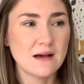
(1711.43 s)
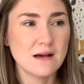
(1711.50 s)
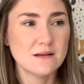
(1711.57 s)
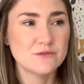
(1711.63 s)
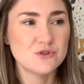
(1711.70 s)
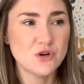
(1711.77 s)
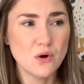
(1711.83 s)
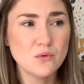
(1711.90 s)

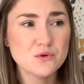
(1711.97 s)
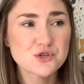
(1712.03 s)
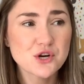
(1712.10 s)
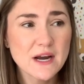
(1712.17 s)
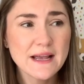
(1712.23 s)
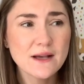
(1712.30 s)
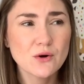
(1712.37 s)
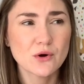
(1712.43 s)
don't
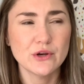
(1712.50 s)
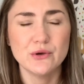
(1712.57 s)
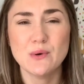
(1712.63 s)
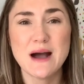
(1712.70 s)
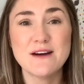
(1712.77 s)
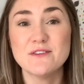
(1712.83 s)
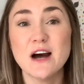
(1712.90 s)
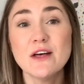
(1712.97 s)
drink or you
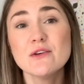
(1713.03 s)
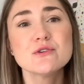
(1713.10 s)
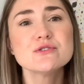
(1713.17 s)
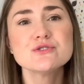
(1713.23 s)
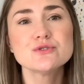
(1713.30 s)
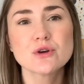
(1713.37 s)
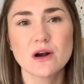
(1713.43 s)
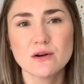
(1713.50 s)
have other
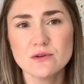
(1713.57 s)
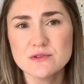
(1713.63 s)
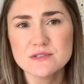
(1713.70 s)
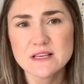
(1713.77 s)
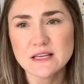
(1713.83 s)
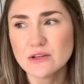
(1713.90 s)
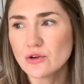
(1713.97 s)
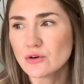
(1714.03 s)
struggles
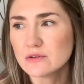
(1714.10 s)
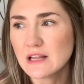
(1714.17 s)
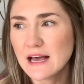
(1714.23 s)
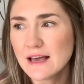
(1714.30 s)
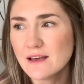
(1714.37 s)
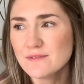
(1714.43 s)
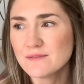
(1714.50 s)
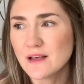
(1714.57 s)
in your
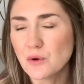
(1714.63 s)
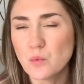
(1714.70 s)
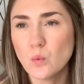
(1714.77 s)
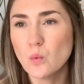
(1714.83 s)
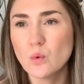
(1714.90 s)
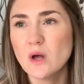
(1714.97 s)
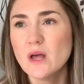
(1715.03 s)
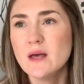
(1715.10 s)
life, like
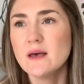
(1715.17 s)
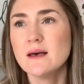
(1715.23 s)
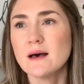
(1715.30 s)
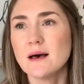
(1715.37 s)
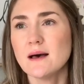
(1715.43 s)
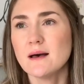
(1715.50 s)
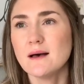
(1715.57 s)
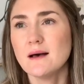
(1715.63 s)

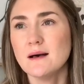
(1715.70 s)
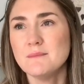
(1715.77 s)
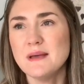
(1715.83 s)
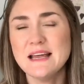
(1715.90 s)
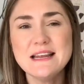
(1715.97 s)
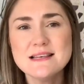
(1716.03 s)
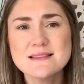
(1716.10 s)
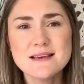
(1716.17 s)
um,
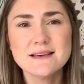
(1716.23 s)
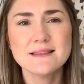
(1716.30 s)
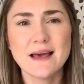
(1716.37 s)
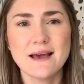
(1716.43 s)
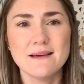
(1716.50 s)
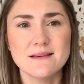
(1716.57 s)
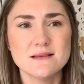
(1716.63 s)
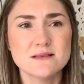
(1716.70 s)
anything
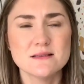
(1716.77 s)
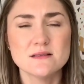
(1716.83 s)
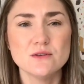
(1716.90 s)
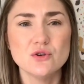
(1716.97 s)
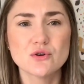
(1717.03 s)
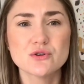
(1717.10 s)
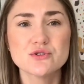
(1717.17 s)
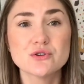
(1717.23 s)
that is
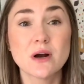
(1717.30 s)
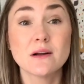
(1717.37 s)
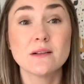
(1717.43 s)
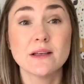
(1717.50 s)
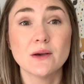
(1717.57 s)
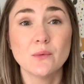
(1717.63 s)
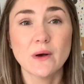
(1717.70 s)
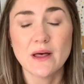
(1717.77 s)
you're
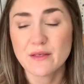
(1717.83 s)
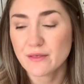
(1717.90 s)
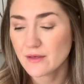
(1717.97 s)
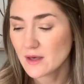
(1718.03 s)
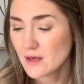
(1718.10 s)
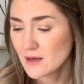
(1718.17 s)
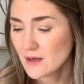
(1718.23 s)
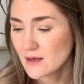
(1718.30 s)
struggling with.
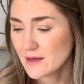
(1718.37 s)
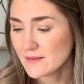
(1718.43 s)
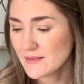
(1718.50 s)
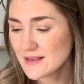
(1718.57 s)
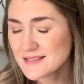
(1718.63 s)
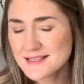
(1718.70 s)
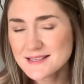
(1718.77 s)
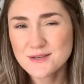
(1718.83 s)

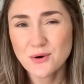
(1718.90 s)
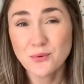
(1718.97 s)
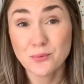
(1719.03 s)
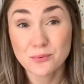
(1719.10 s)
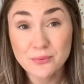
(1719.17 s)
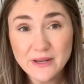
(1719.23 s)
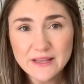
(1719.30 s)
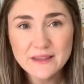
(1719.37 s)
This is a
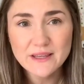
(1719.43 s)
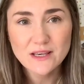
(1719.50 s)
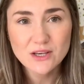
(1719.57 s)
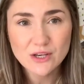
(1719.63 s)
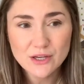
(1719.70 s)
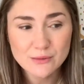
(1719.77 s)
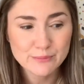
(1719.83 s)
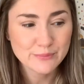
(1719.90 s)
really
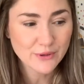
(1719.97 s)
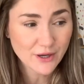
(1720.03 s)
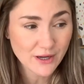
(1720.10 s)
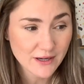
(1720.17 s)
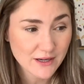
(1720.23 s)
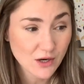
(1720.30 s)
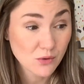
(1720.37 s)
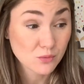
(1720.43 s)
good
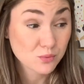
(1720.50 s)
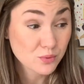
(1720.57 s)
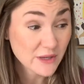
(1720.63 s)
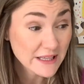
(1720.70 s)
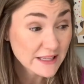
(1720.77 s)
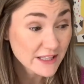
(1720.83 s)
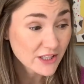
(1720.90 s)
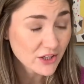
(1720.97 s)
book, a
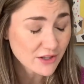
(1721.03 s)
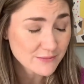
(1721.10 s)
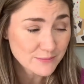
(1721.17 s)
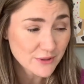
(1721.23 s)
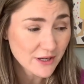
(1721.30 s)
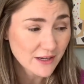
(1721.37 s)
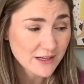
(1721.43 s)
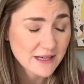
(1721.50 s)
really good
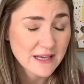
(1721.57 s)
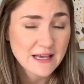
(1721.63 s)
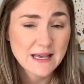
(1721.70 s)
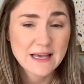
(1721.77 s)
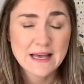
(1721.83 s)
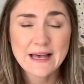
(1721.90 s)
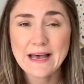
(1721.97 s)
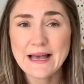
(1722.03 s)
book.
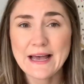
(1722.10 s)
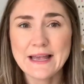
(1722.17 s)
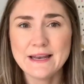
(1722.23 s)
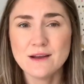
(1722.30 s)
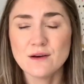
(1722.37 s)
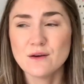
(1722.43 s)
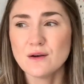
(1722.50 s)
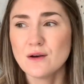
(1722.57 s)

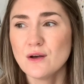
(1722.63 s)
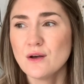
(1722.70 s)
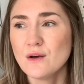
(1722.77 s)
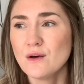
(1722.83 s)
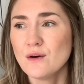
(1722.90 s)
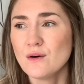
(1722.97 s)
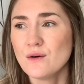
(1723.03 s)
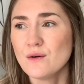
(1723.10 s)
And
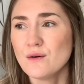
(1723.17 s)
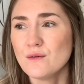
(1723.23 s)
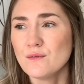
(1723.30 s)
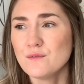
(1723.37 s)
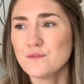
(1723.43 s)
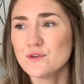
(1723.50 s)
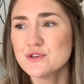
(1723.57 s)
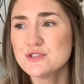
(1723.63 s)

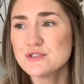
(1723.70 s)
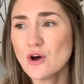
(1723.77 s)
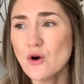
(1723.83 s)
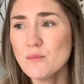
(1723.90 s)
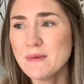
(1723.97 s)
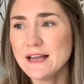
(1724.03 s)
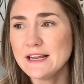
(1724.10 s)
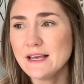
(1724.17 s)
for so
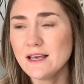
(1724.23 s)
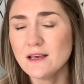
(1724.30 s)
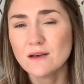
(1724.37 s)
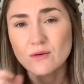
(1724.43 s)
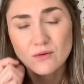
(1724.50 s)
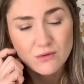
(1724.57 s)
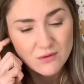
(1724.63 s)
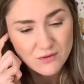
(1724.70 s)
many
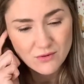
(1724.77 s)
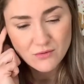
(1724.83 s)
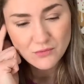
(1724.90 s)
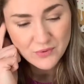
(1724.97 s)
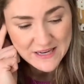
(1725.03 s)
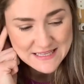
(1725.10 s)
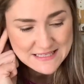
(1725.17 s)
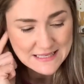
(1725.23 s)

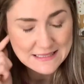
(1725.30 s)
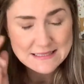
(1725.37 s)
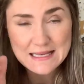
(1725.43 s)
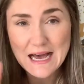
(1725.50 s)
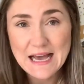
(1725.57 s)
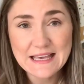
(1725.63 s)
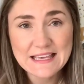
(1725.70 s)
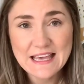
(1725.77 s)
reasons,
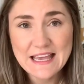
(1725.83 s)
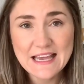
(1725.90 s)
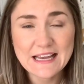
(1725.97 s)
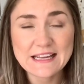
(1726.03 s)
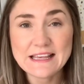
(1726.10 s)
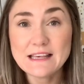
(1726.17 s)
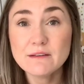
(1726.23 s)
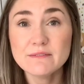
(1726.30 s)
I can't
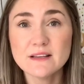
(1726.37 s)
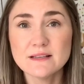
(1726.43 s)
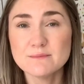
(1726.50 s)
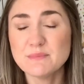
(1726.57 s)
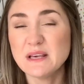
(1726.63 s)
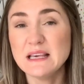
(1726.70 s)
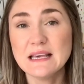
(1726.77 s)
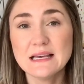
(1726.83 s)
even
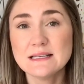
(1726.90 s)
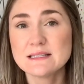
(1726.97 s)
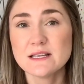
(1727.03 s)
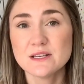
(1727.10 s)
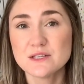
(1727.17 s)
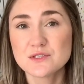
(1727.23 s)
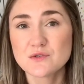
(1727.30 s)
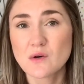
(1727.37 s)
begin to
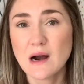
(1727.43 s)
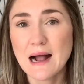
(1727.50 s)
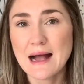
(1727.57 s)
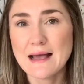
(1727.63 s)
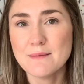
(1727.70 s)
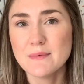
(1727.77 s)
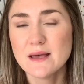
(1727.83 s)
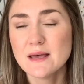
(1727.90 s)

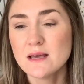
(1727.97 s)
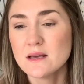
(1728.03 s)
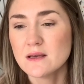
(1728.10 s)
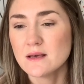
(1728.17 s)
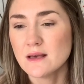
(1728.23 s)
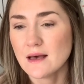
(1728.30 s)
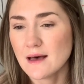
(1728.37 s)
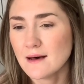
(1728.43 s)
describe.
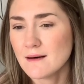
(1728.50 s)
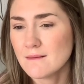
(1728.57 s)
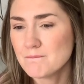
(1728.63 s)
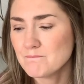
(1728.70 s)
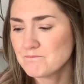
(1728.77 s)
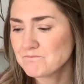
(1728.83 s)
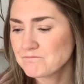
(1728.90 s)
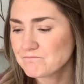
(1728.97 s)
Um,